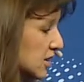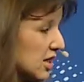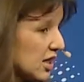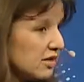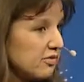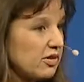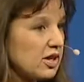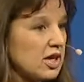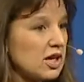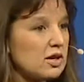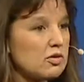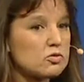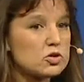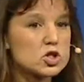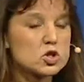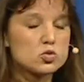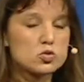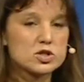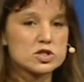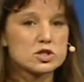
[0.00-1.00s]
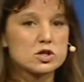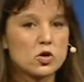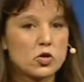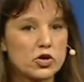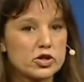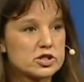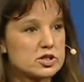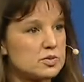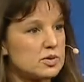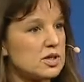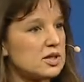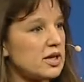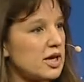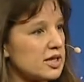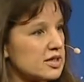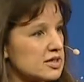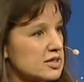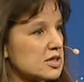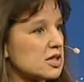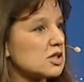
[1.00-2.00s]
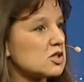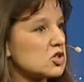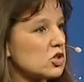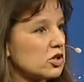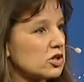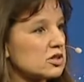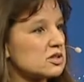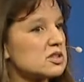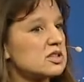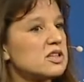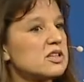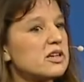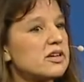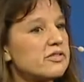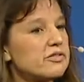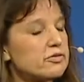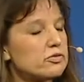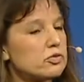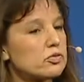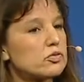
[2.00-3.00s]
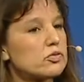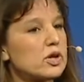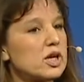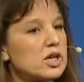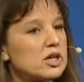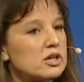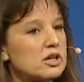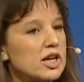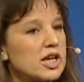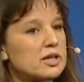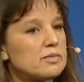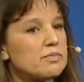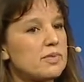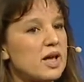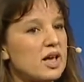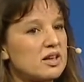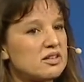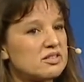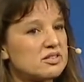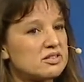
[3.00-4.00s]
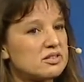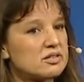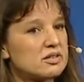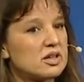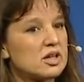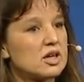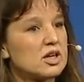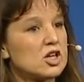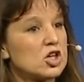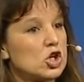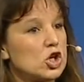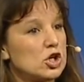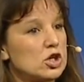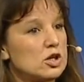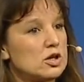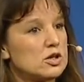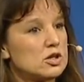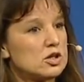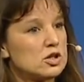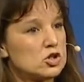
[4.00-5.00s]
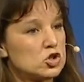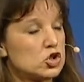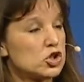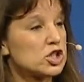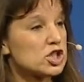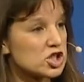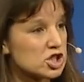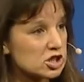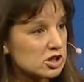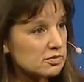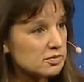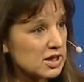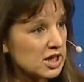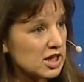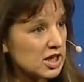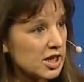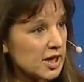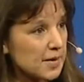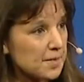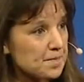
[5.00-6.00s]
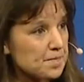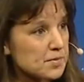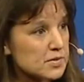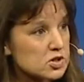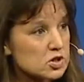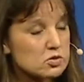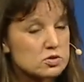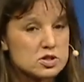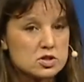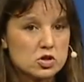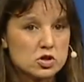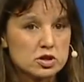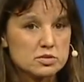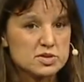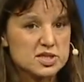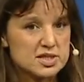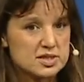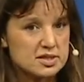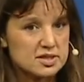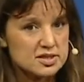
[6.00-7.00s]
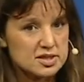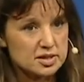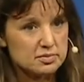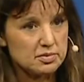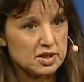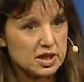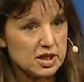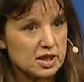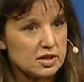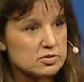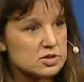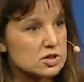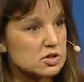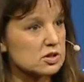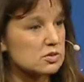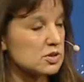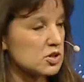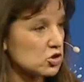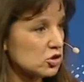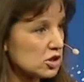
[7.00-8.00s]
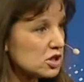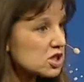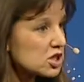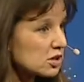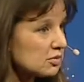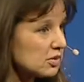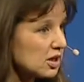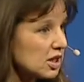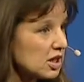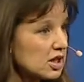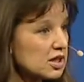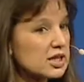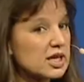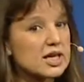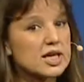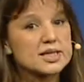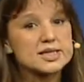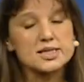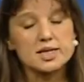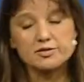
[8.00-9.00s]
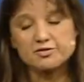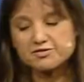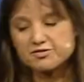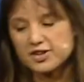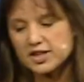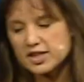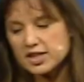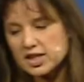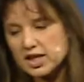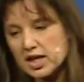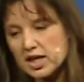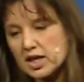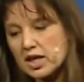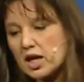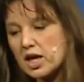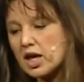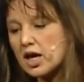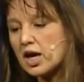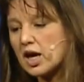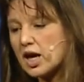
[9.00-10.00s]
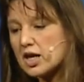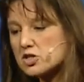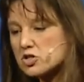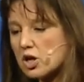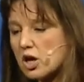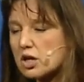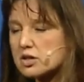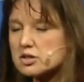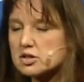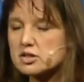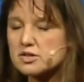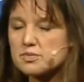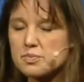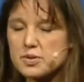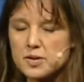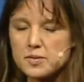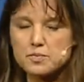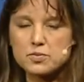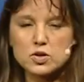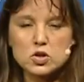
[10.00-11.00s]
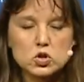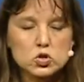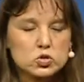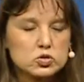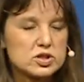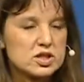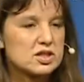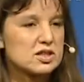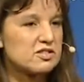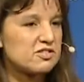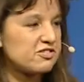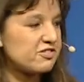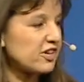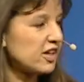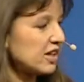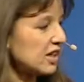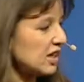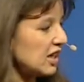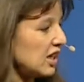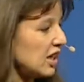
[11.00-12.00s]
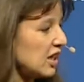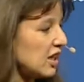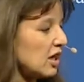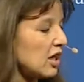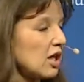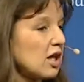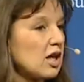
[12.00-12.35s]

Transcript: TV, which was going to be like this alternative internet-based traditional media. So it wasn't going to be citizen media, it was going to be traditional media. They got some funding. I talked to the people who did the funding.